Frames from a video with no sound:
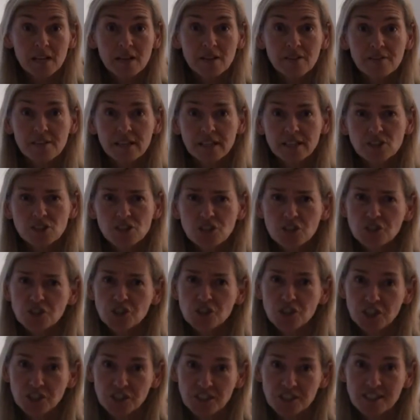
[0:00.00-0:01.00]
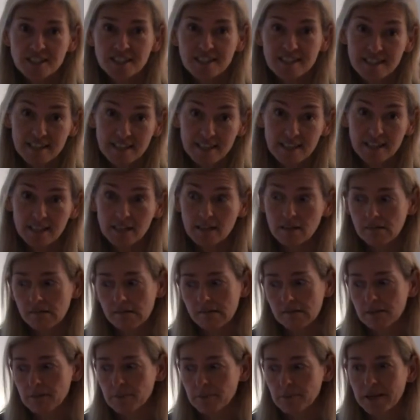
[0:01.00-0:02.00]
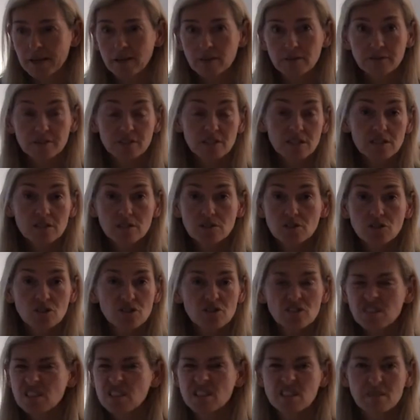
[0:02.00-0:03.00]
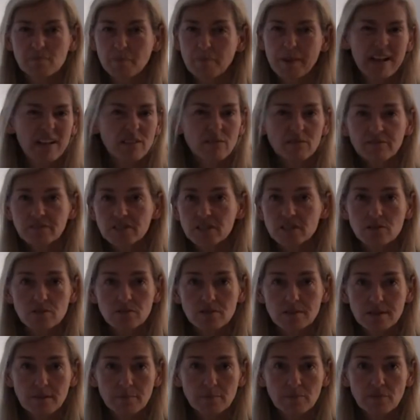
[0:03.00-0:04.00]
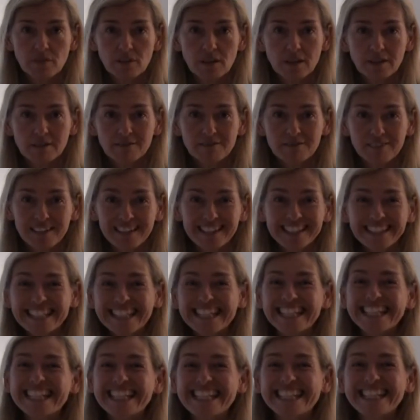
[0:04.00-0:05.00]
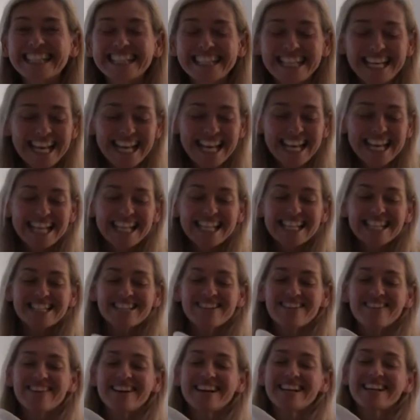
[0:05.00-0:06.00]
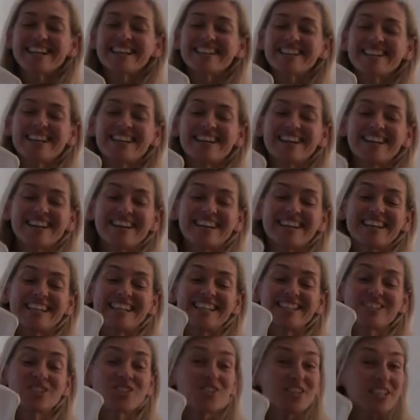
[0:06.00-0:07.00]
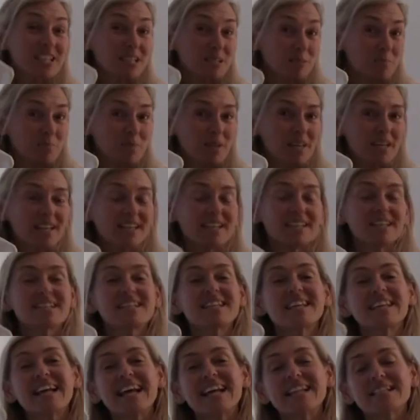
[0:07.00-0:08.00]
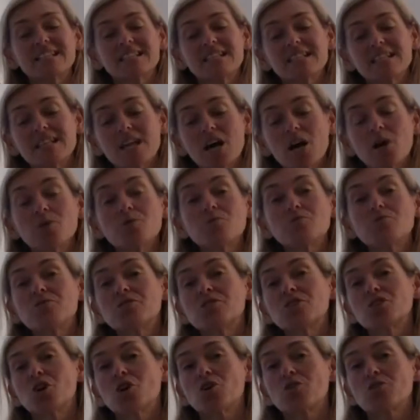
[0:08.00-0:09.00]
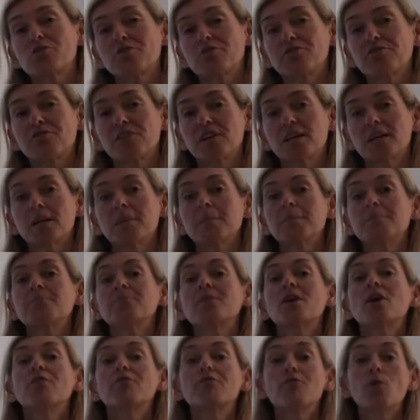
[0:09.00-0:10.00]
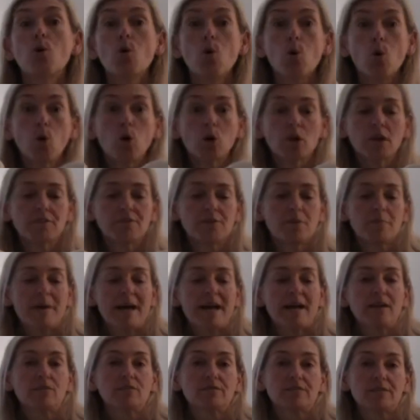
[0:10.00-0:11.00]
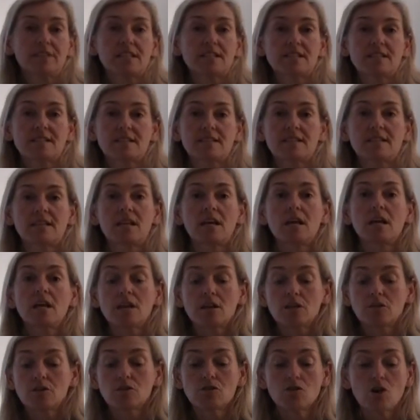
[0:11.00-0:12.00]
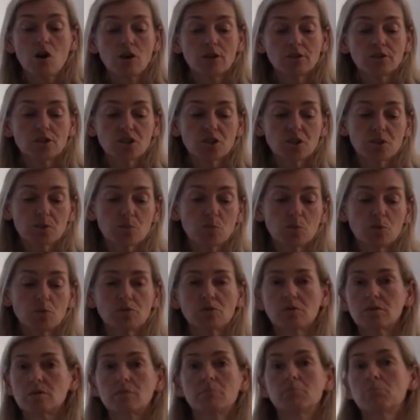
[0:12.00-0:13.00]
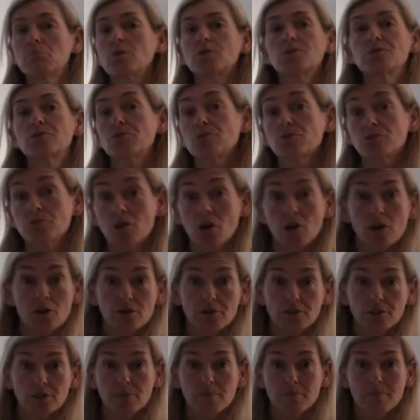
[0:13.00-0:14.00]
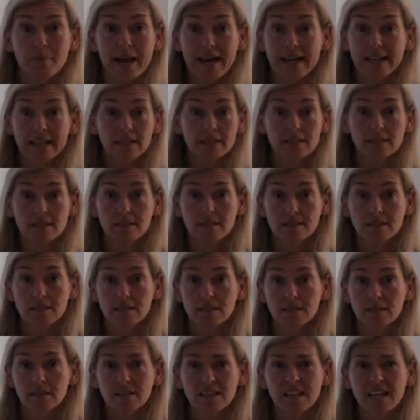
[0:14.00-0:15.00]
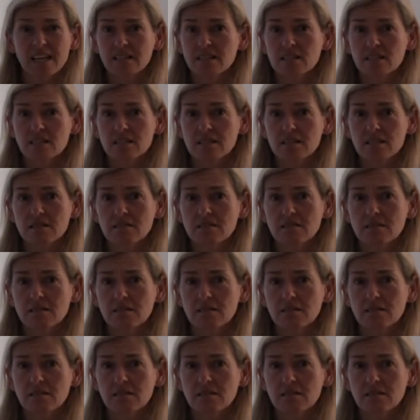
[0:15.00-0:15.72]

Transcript: than to just see, oh, the pelvis is just, it's a pelvis or something, right? So it interests me to get to know the geography of all of the pelvis, not just what the muscles are at the base. That's